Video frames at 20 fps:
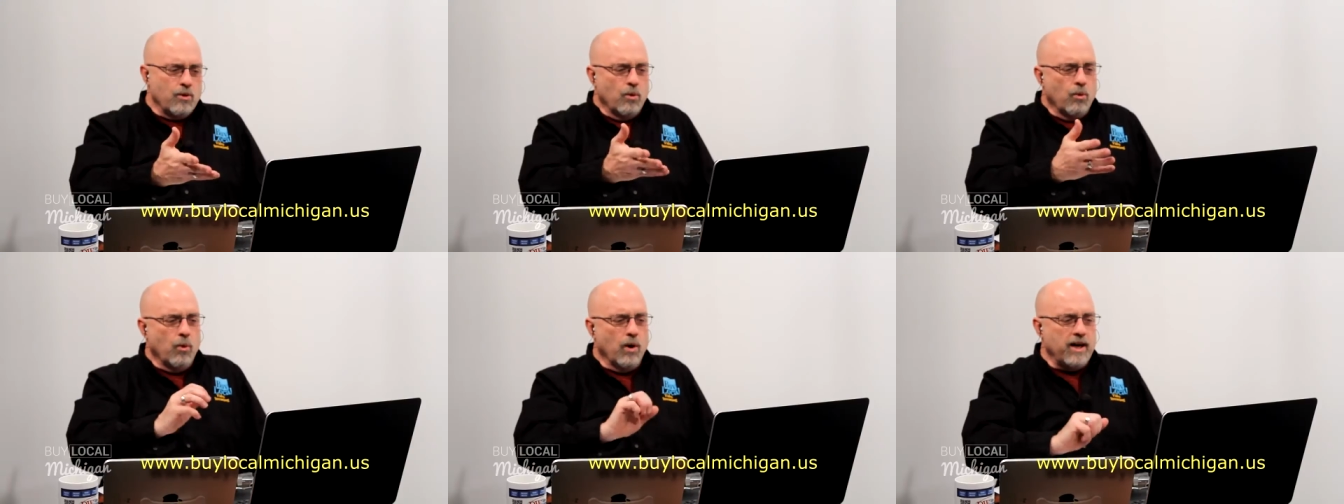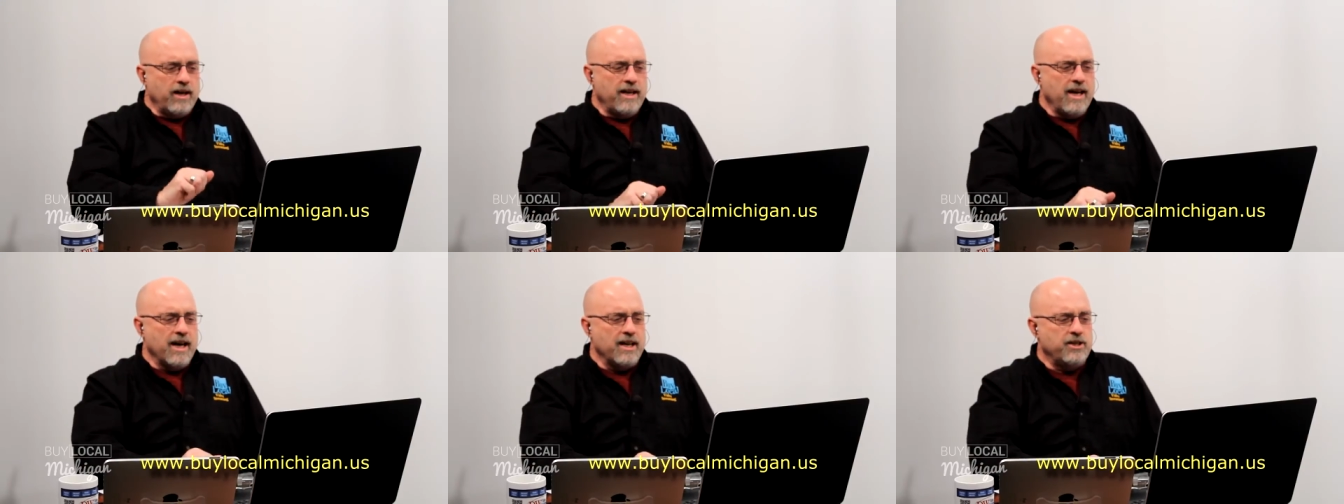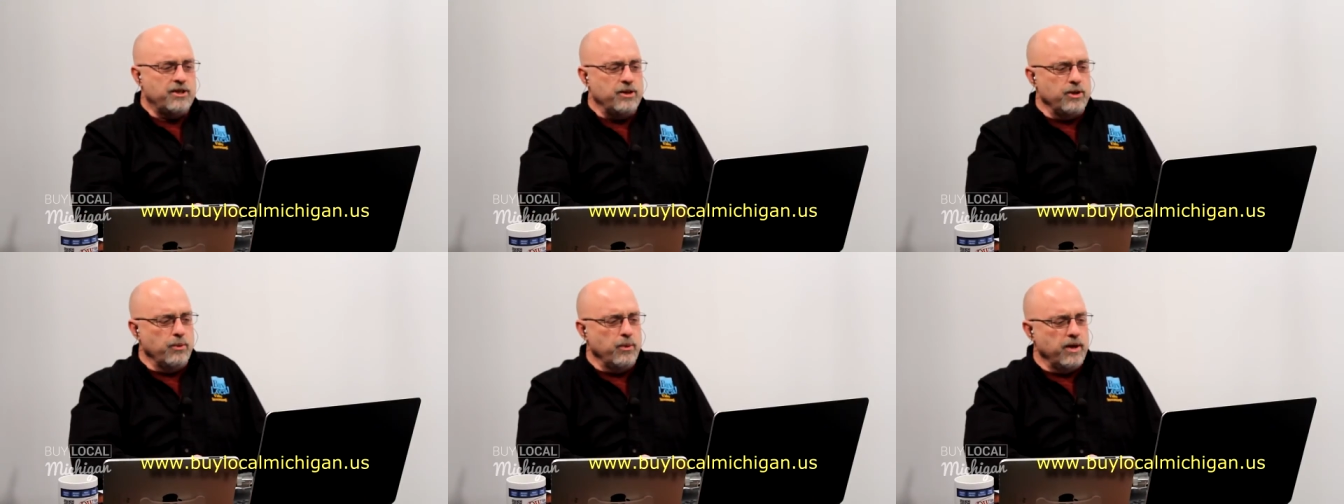What
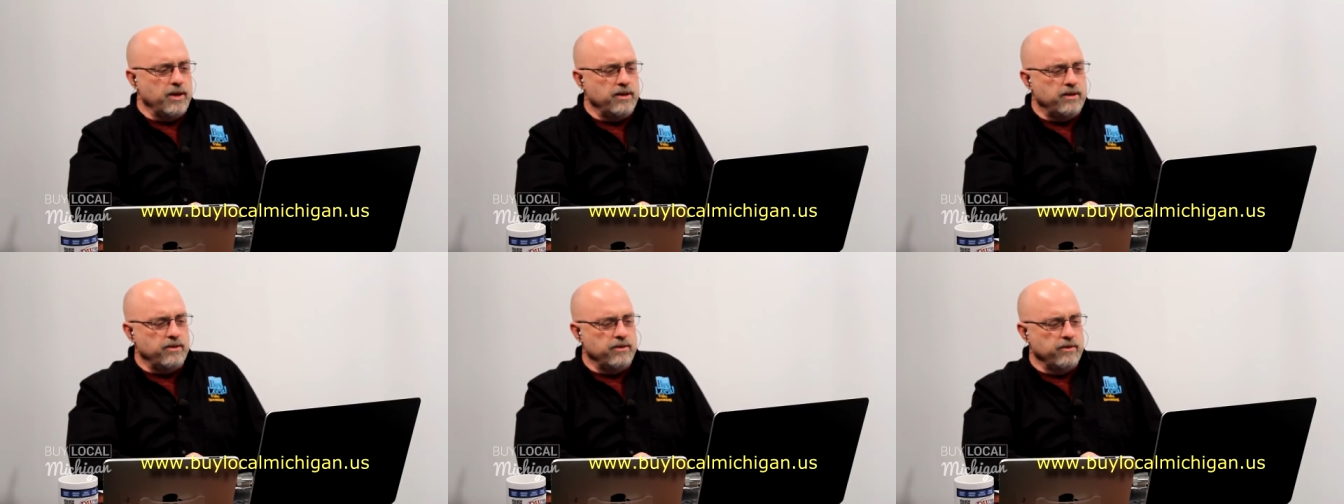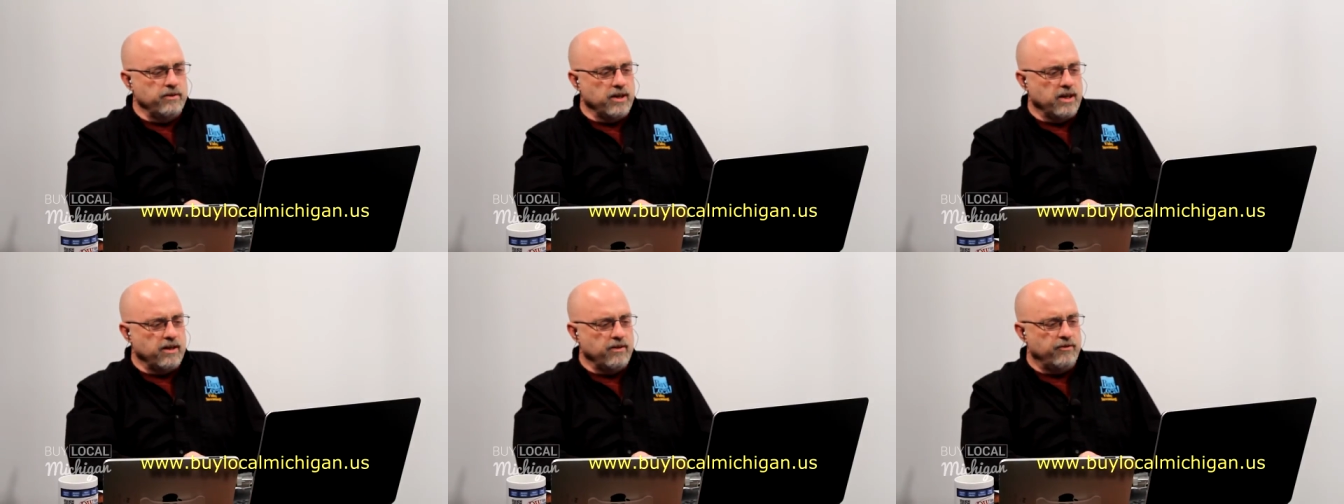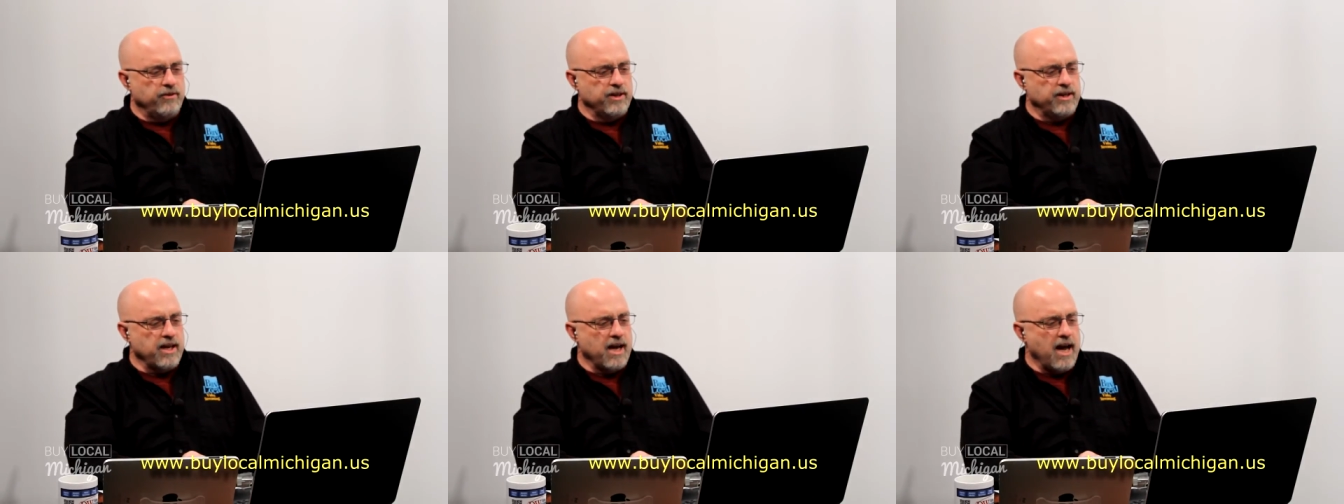got you into uh,
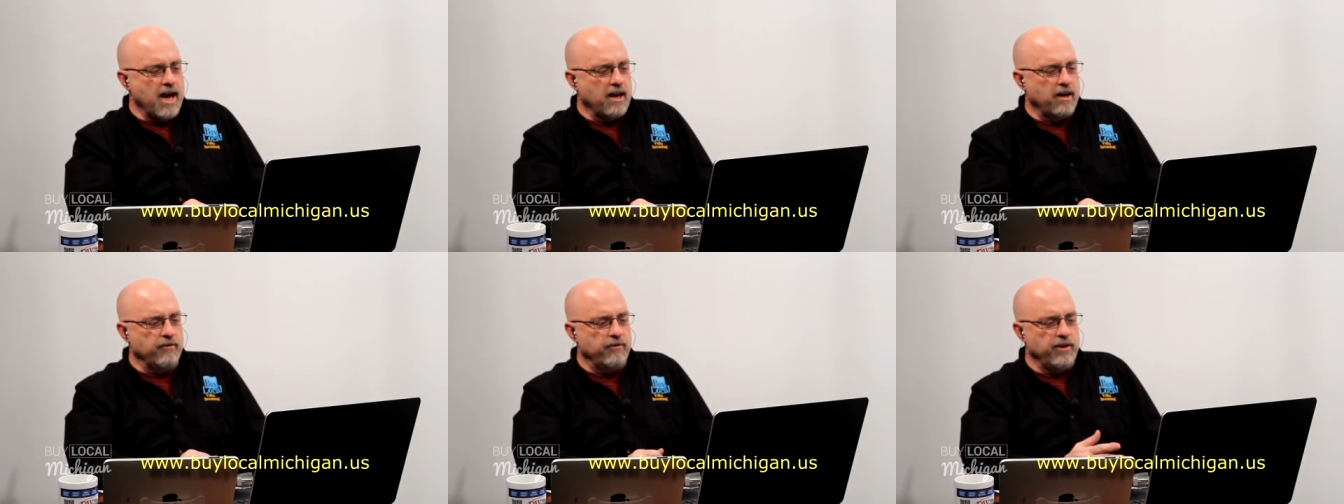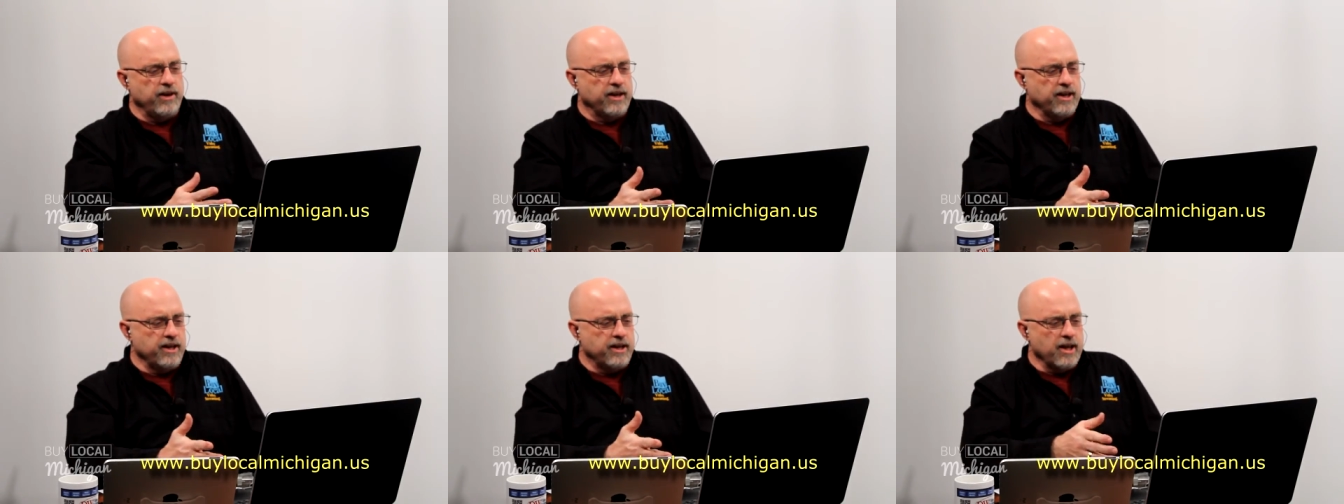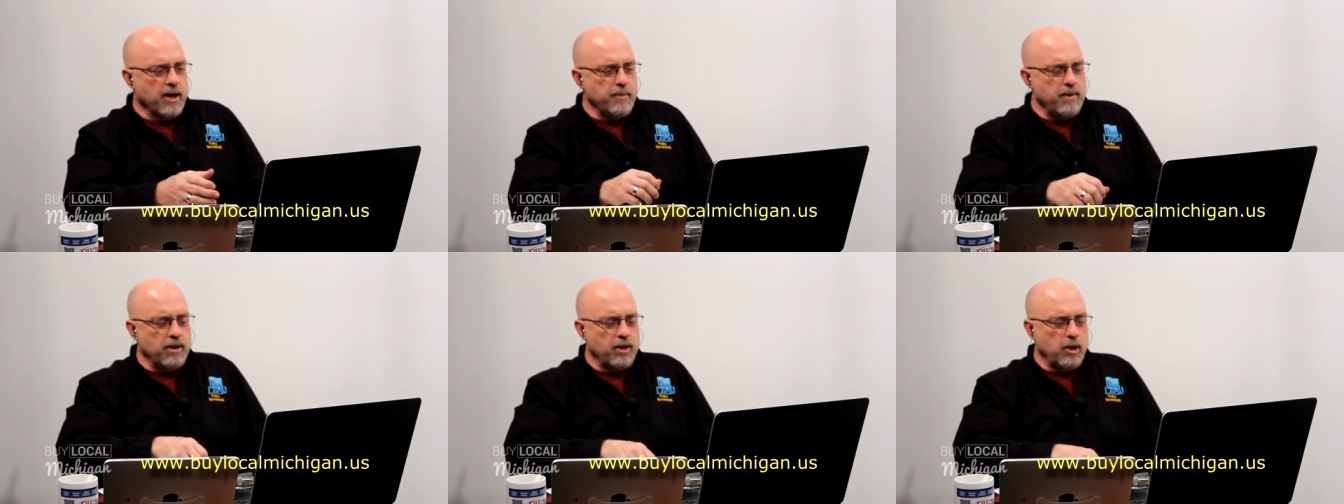photography? Can you
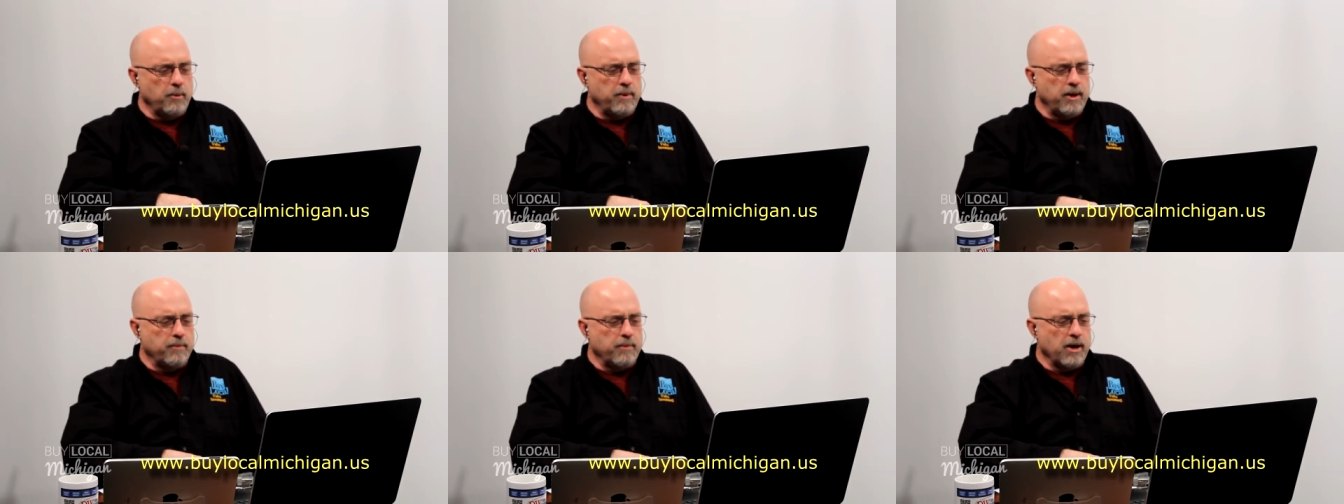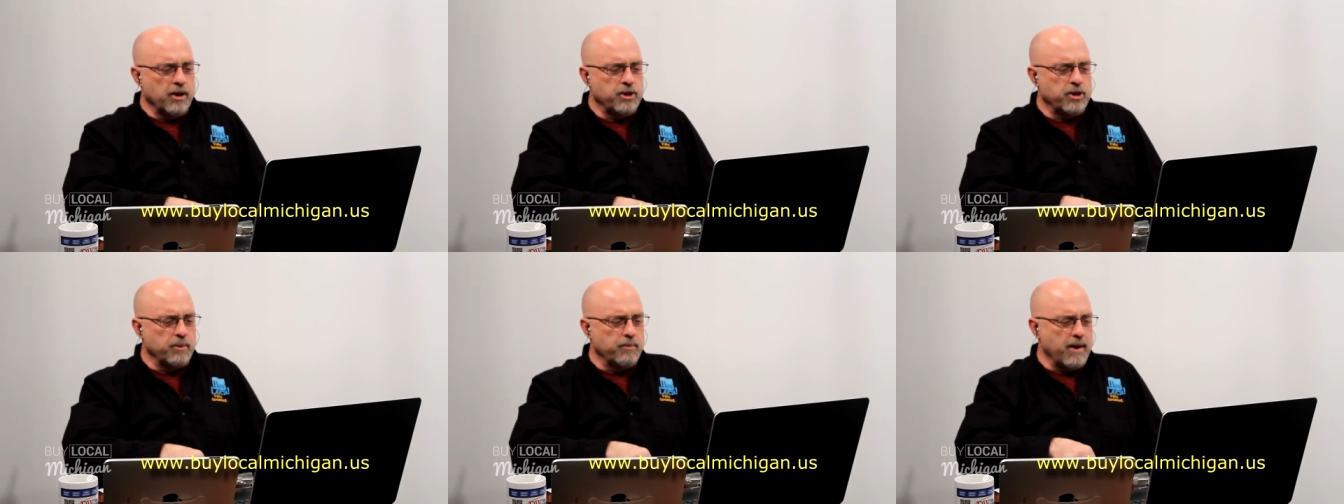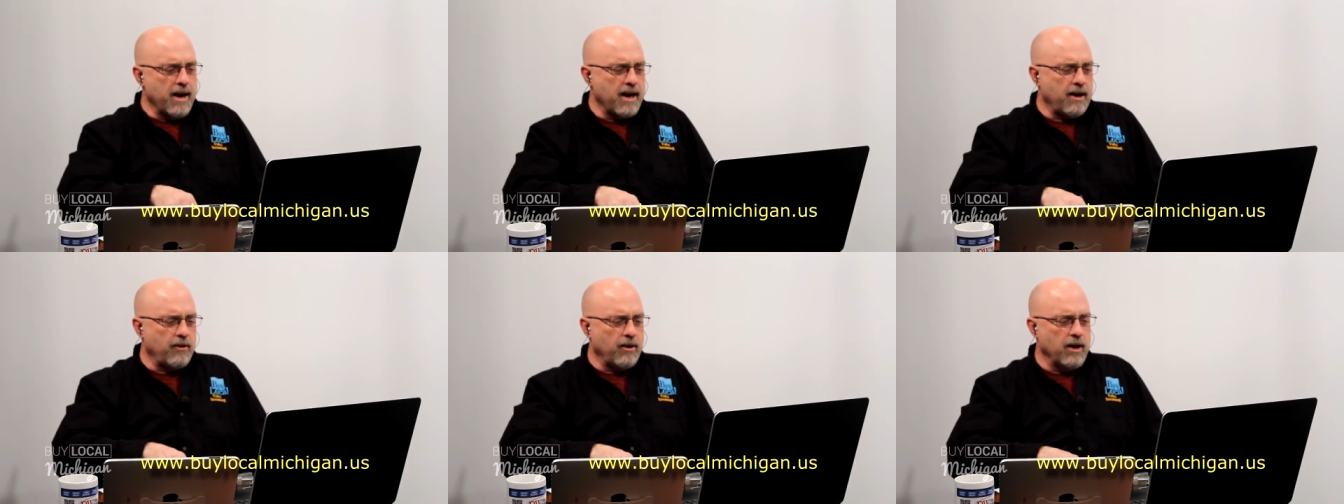tell me a little bit about your
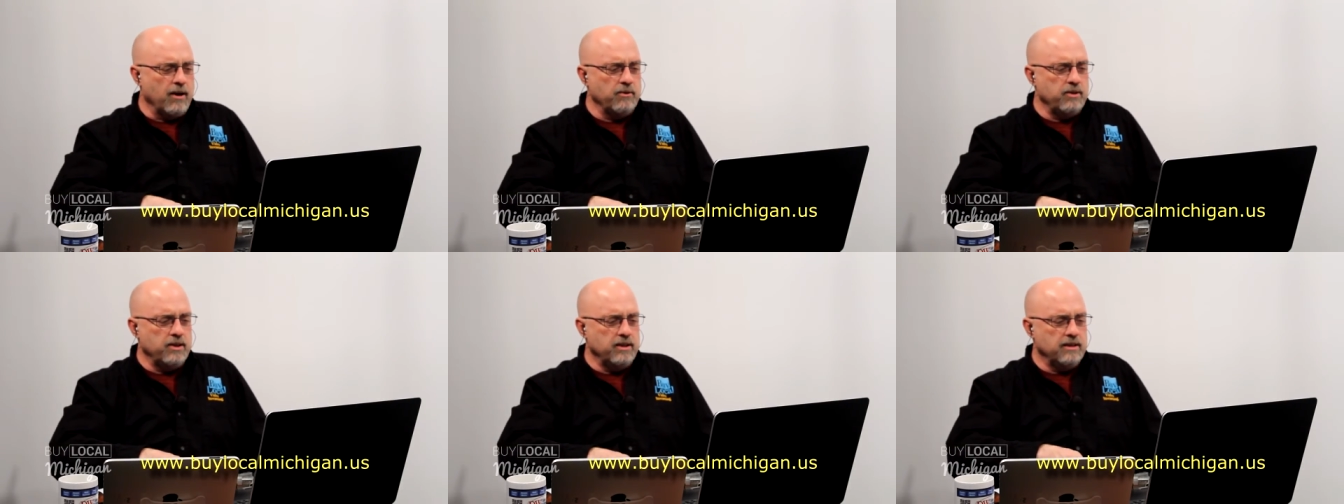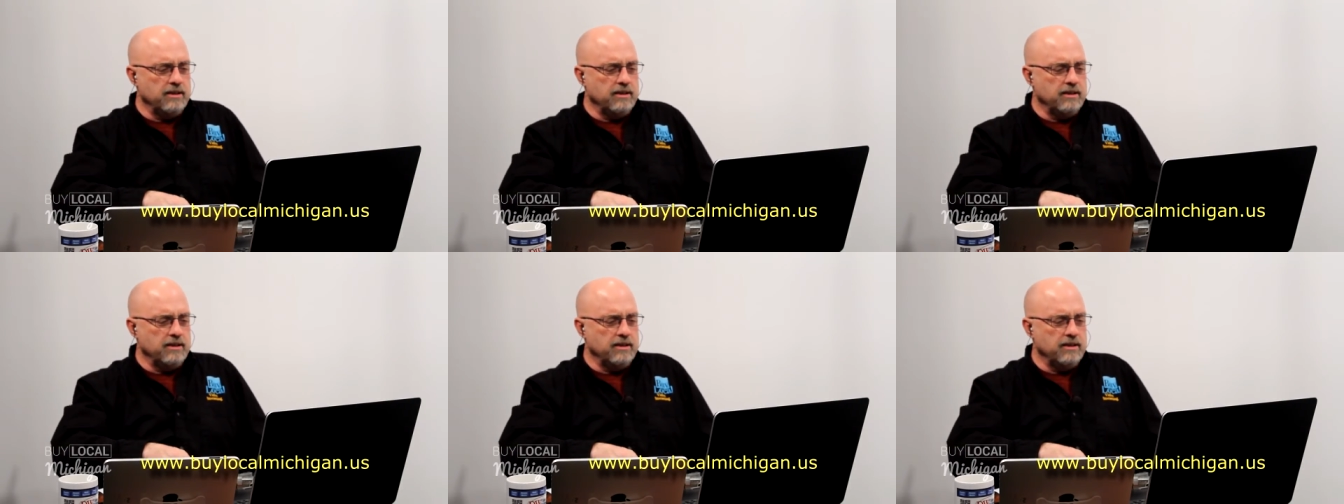background?